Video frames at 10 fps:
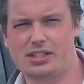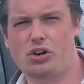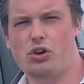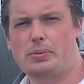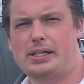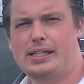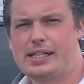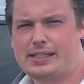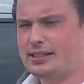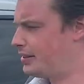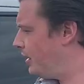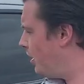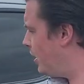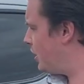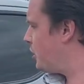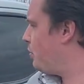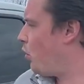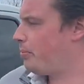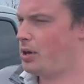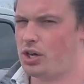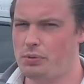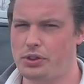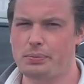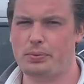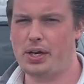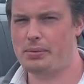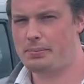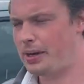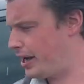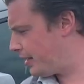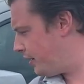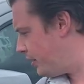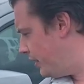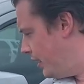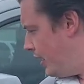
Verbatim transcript: Tacoma. It's a TRD Sport model with the premium package.